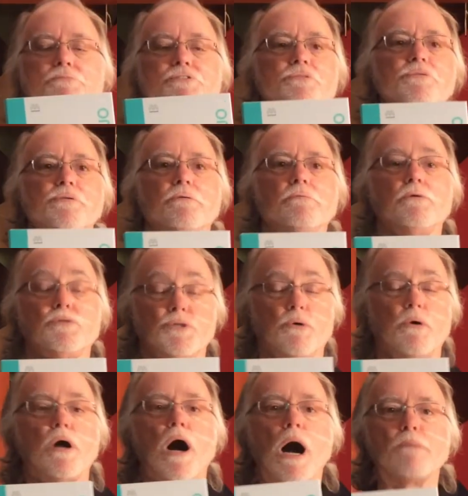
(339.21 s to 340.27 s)

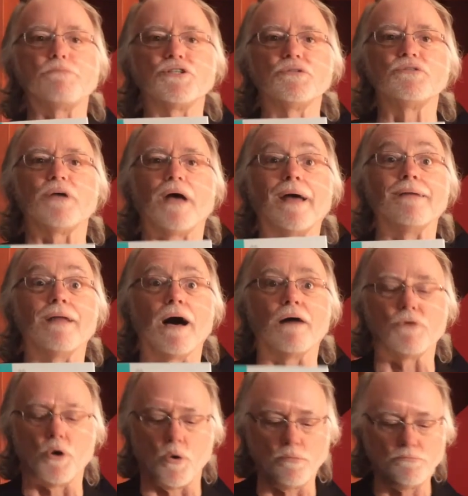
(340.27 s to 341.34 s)
Options and
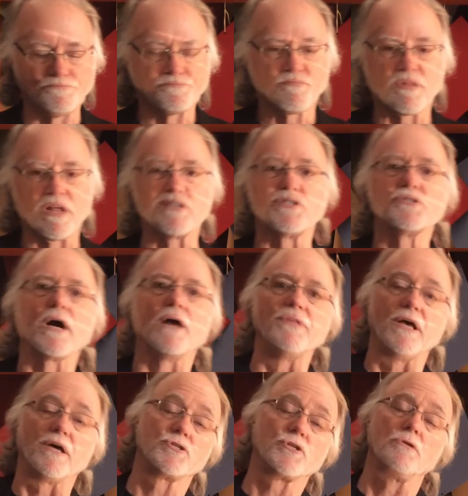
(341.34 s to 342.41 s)
Navajo. This has
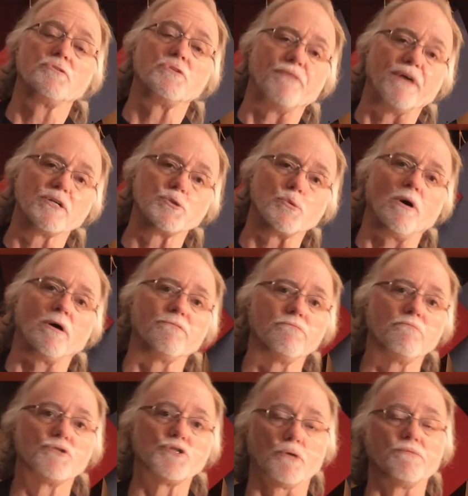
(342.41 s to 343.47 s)
got the exclusive ink
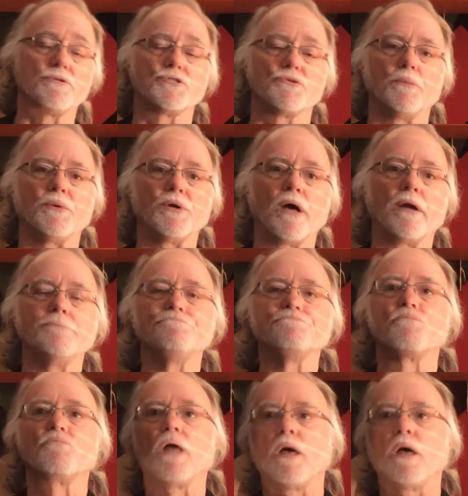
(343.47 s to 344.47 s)
swell surface treatment on it.